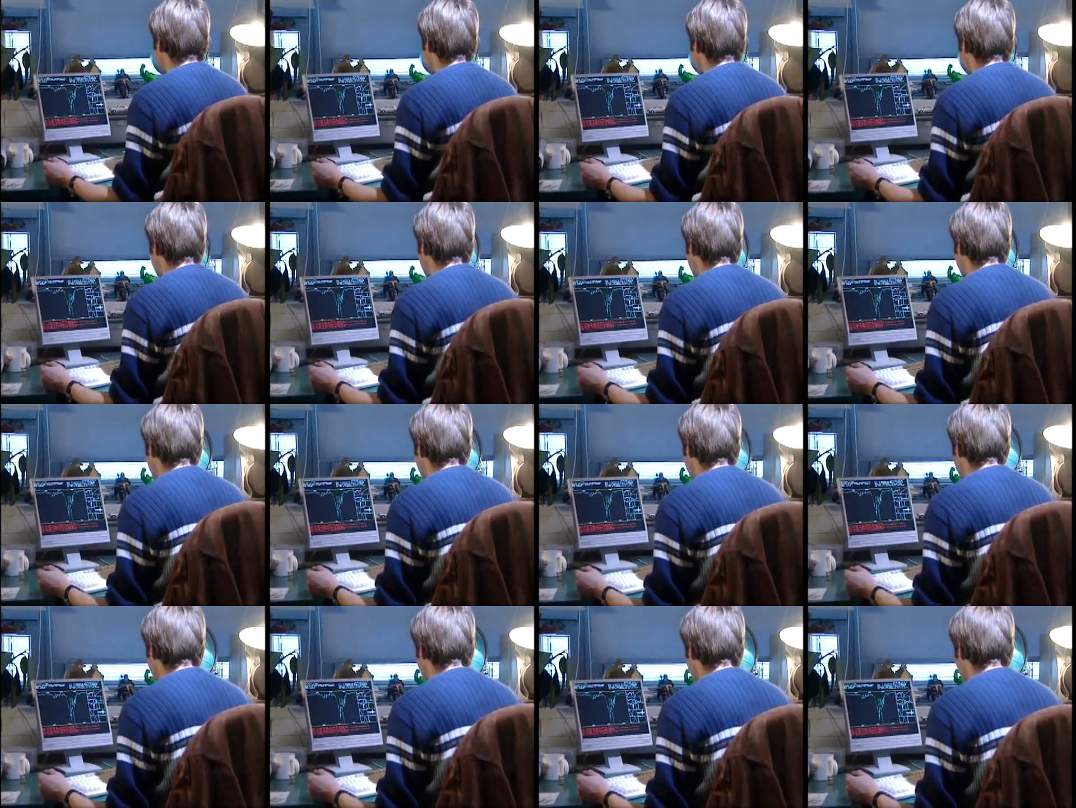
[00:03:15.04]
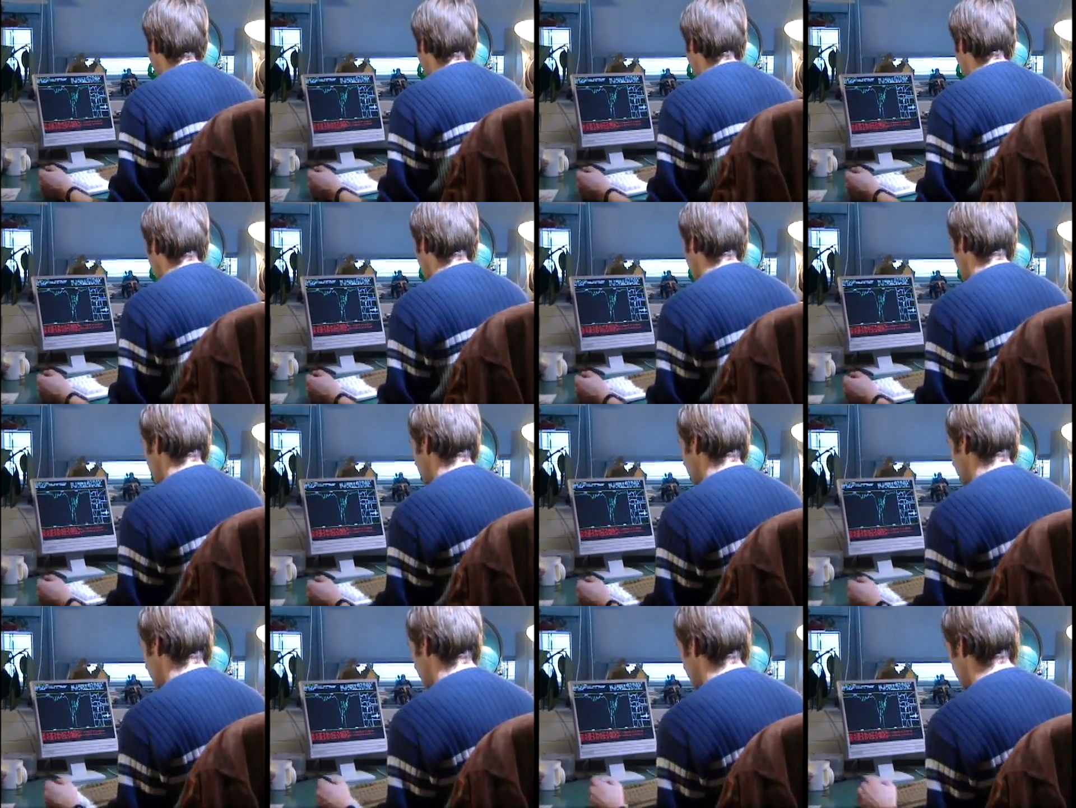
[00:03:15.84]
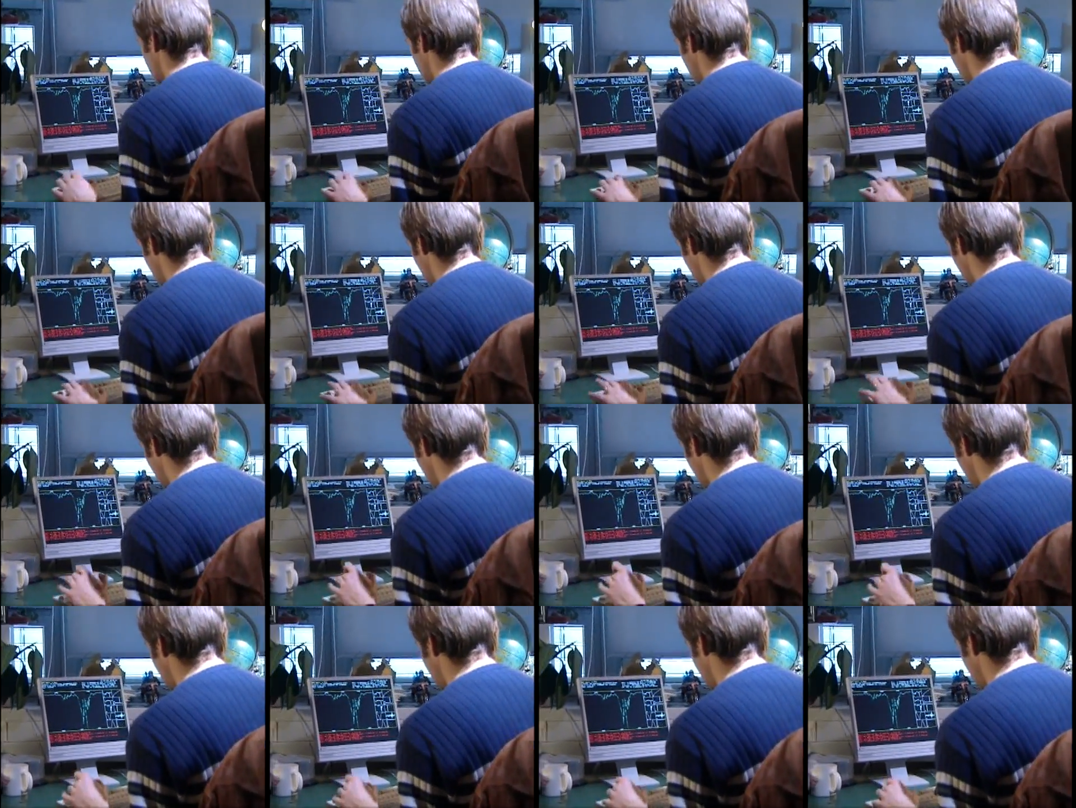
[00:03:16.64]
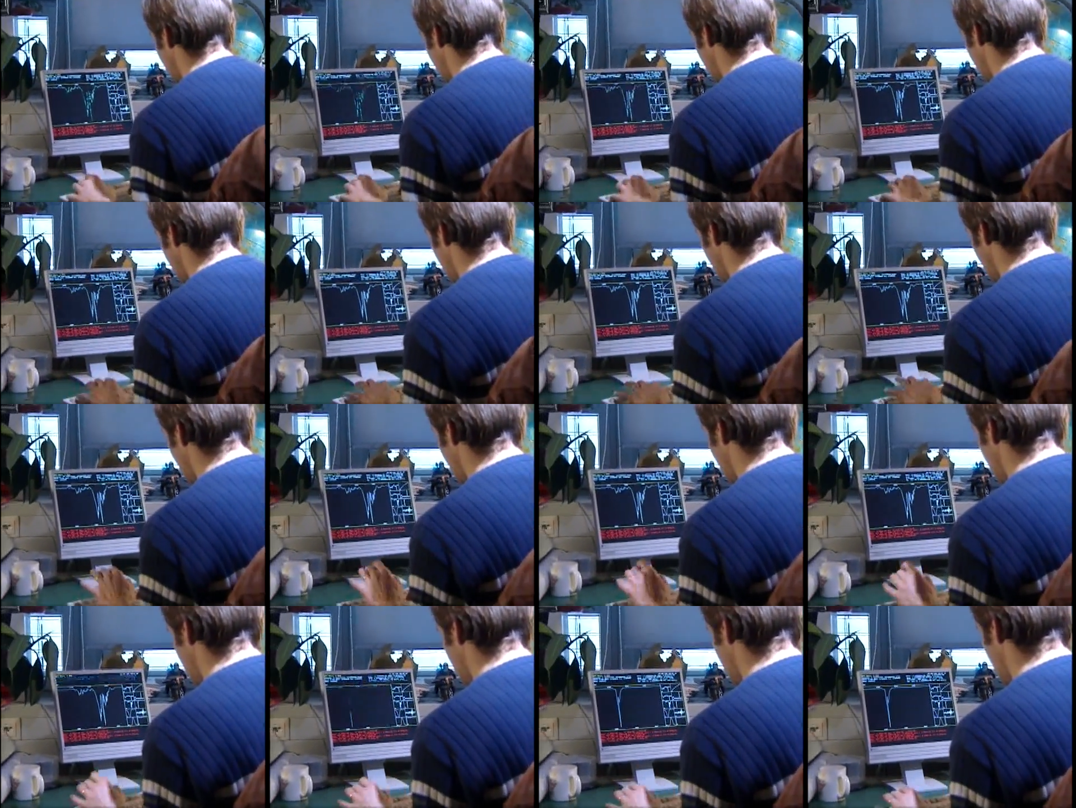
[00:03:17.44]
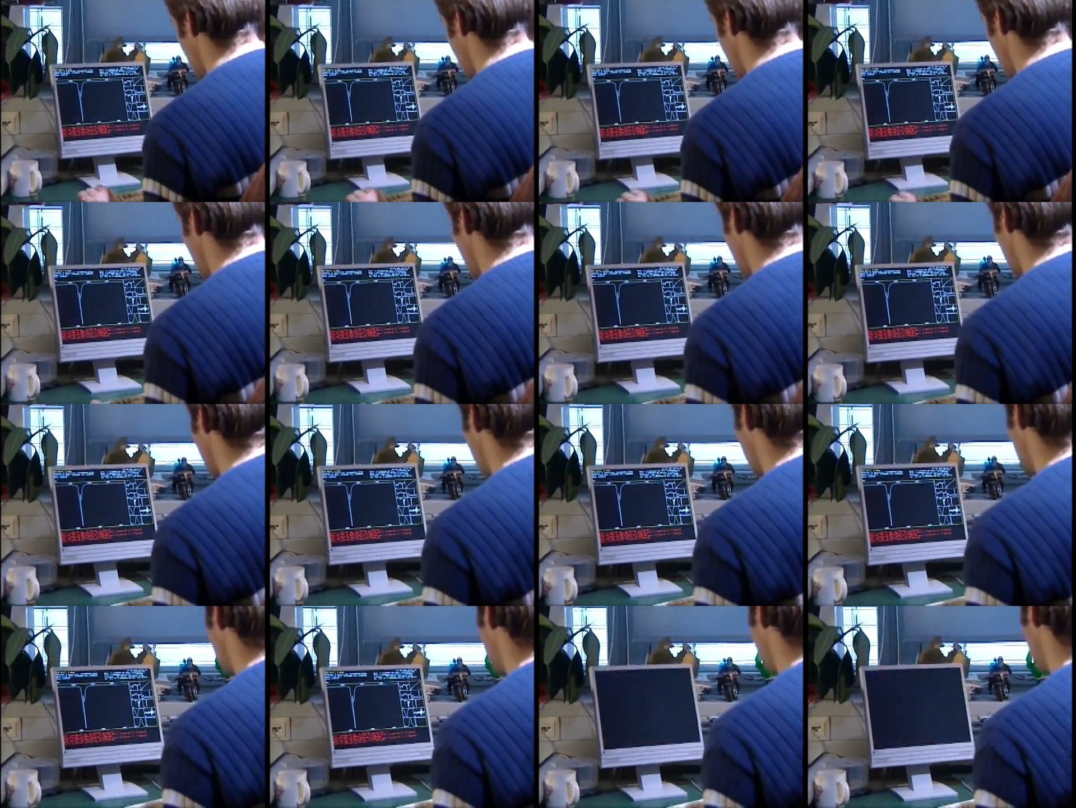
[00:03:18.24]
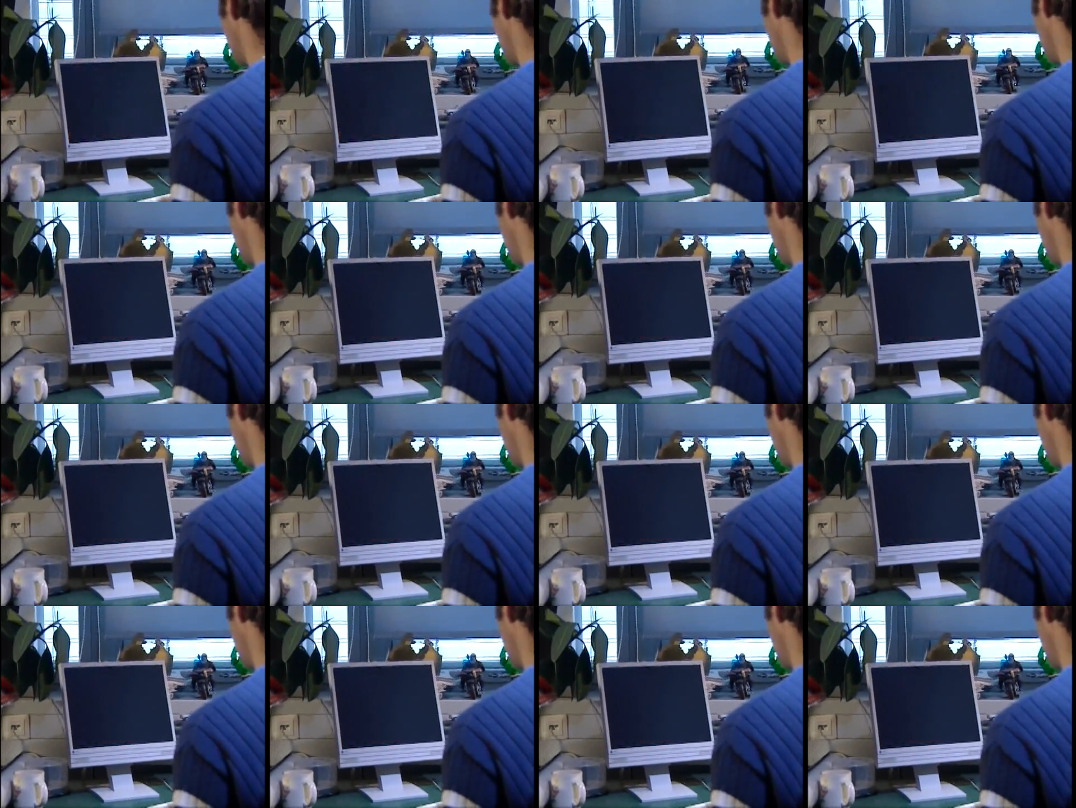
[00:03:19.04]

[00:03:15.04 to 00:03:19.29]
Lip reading: No face is visible, so there are no lips to read.